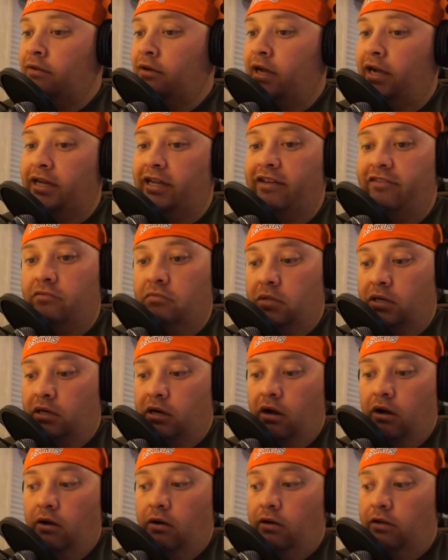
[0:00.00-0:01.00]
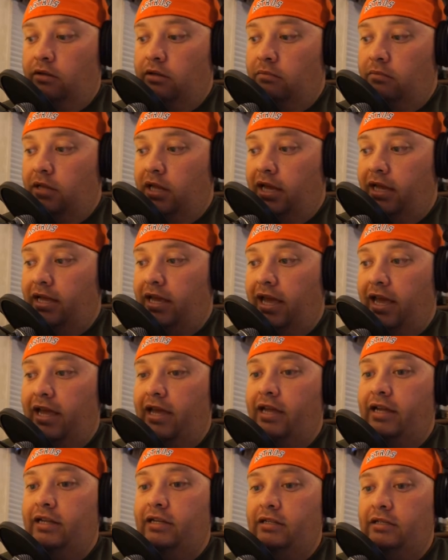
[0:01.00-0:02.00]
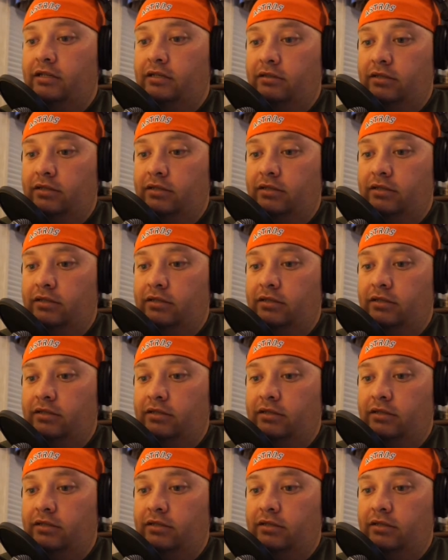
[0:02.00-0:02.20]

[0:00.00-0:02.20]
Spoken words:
I give them a call and I'm like, hey,